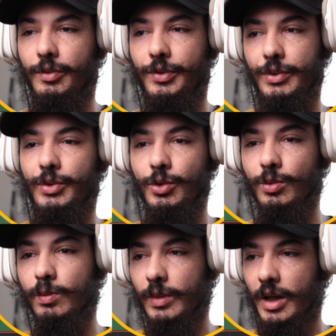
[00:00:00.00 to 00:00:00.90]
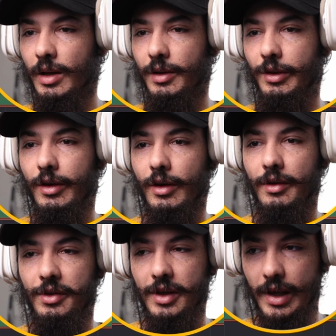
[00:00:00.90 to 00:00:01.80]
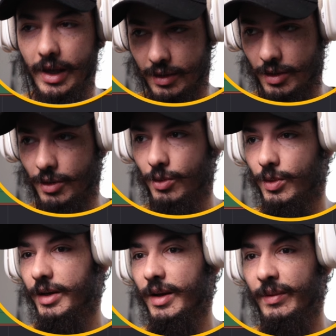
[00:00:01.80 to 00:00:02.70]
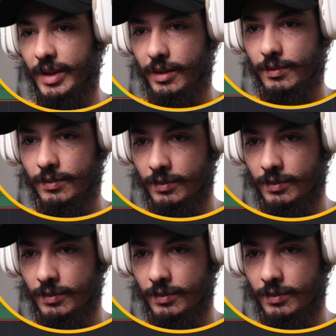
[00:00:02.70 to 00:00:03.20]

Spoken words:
the room, the echo and everything.